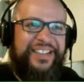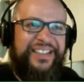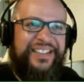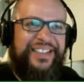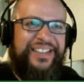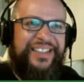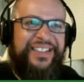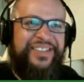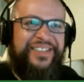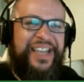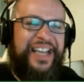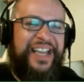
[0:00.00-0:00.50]

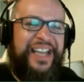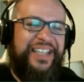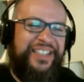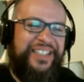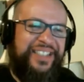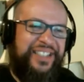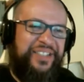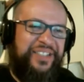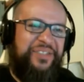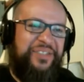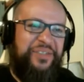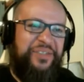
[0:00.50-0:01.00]
So yeah,
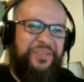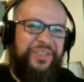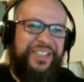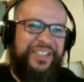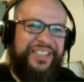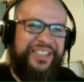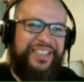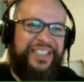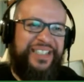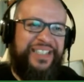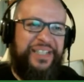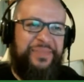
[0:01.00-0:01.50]
just the two of
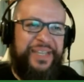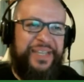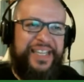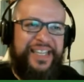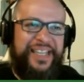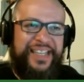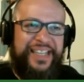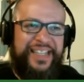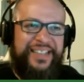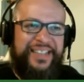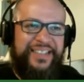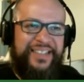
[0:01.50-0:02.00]
us. DB
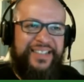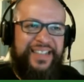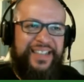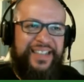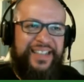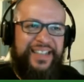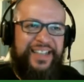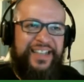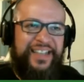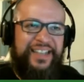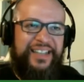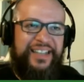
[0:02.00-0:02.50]
is
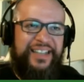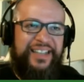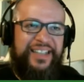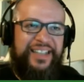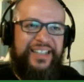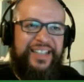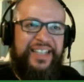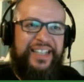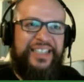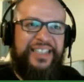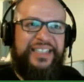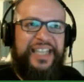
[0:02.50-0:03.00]

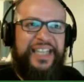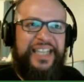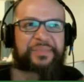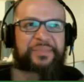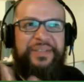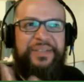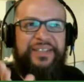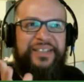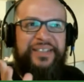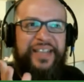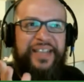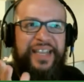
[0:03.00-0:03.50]
he's on
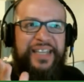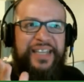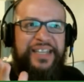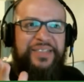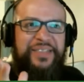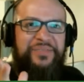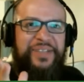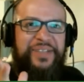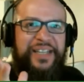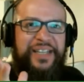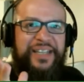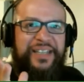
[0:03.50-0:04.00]
assignment at
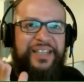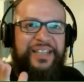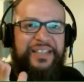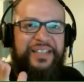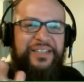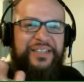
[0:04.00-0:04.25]
E3.